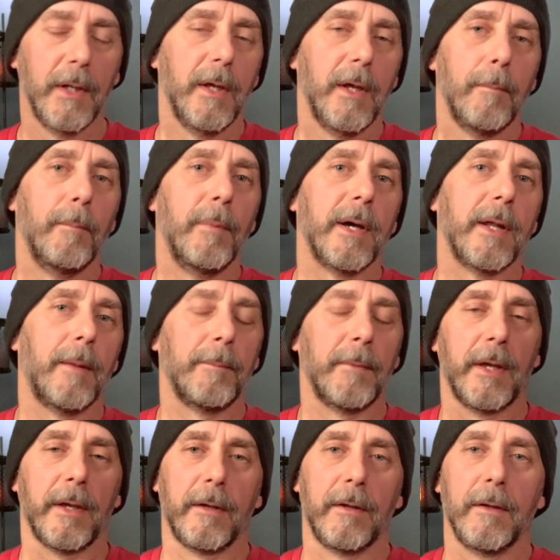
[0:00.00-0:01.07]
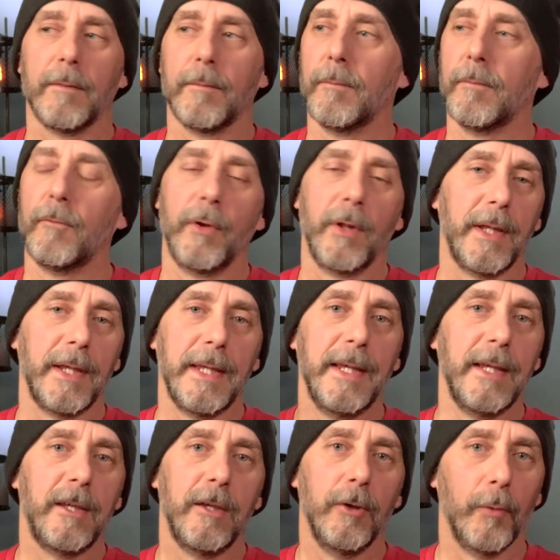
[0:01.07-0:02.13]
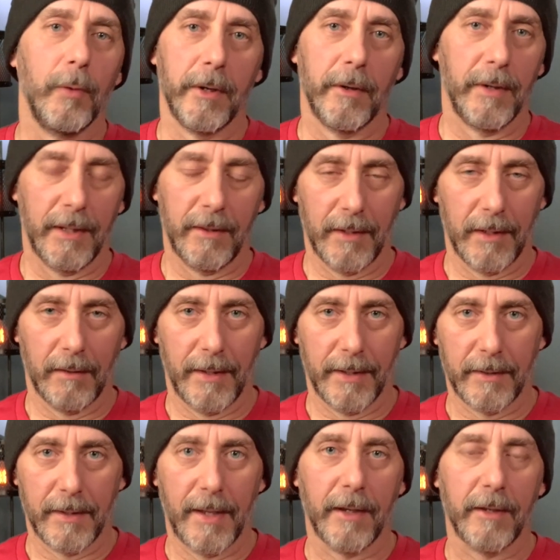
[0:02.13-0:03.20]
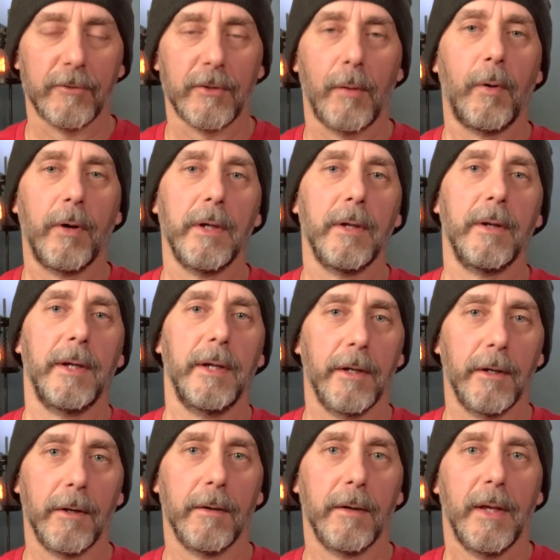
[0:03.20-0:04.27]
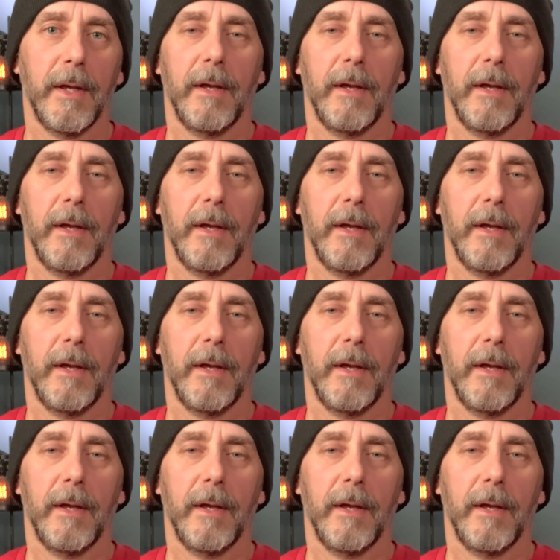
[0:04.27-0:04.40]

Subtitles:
but I'm not going to really EQ it or anything like that, because I want you to hear